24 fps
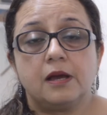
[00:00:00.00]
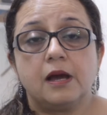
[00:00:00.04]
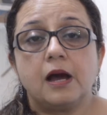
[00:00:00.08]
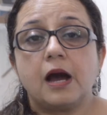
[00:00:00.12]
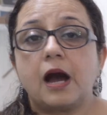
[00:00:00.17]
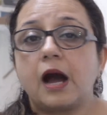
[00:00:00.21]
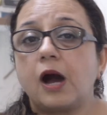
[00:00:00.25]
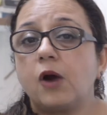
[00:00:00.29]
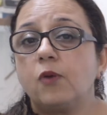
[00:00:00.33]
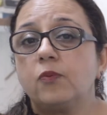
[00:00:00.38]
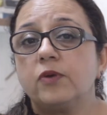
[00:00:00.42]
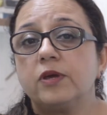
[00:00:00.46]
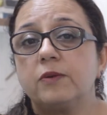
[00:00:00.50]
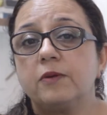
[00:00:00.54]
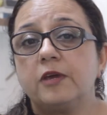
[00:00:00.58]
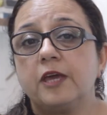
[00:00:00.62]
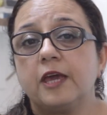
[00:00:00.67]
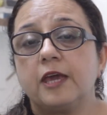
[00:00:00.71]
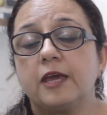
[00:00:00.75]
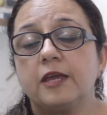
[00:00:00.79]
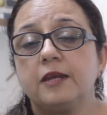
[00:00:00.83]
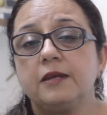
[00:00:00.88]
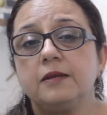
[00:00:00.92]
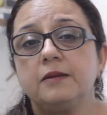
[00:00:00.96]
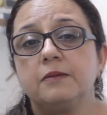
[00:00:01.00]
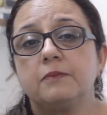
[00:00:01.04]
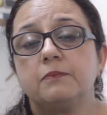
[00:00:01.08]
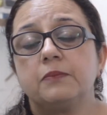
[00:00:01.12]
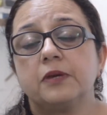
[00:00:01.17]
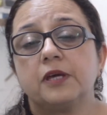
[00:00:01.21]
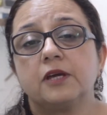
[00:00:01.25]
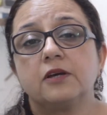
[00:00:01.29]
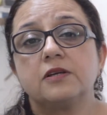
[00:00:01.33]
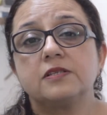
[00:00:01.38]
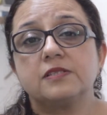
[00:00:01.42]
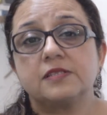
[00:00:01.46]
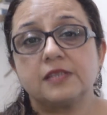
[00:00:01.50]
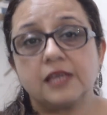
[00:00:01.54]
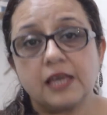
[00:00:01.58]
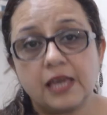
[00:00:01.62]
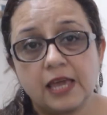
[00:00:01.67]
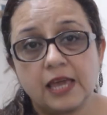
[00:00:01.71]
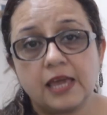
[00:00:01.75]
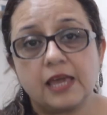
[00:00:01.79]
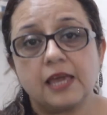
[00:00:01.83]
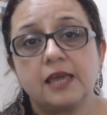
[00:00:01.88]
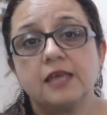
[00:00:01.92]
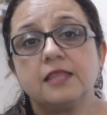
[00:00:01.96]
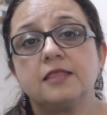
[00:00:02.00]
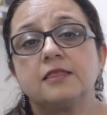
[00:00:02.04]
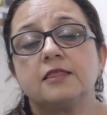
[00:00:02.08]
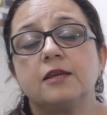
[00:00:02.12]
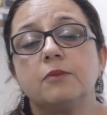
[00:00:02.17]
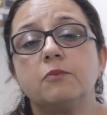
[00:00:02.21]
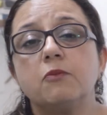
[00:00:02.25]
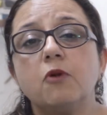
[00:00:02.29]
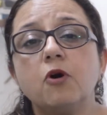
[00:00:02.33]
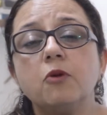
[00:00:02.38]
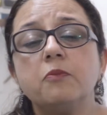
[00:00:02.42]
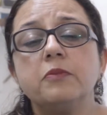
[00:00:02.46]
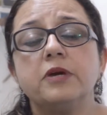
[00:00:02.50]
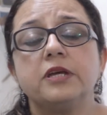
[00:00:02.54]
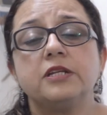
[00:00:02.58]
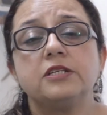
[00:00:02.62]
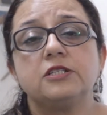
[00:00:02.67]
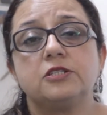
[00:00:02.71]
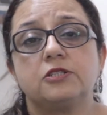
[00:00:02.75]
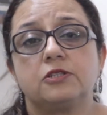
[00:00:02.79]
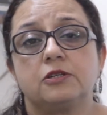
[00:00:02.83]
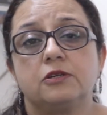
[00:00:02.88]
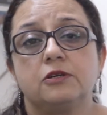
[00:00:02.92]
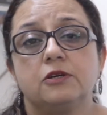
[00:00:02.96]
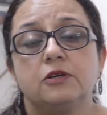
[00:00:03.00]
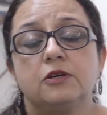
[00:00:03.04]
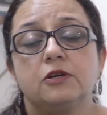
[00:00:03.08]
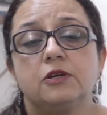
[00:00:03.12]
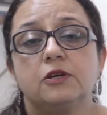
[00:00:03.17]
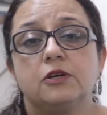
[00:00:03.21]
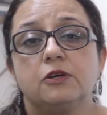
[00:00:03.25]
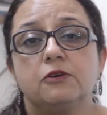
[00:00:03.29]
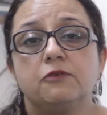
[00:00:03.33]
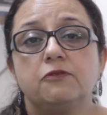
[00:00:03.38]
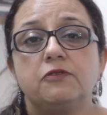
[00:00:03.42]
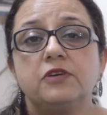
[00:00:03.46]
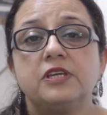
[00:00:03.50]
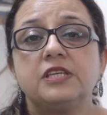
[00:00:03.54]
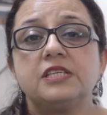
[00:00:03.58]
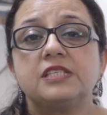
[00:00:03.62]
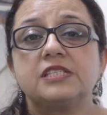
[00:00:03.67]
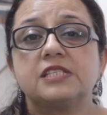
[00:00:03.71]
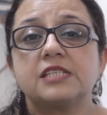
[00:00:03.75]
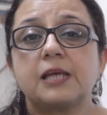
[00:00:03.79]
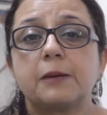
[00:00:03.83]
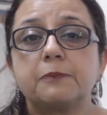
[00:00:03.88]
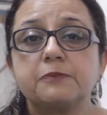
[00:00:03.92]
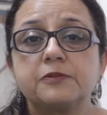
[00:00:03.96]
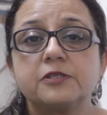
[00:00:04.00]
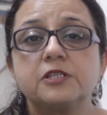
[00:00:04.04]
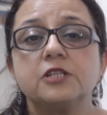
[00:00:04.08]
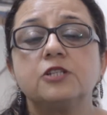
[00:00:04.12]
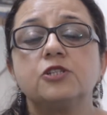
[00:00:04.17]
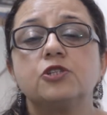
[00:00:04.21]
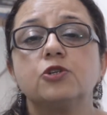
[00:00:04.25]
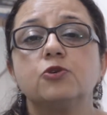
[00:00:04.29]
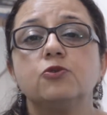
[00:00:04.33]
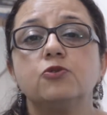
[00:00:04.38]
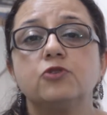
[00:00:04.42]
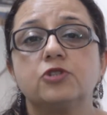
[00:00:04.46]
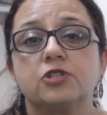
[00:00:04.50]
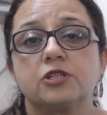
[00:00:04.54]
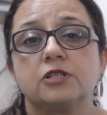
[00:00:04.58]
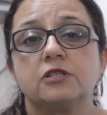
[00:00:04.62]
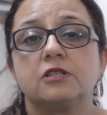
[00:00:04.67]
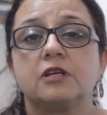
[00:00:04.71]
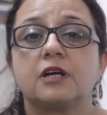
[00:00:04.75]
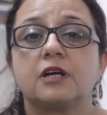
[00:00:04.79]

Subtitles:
How we gain? Because the moment we substitute the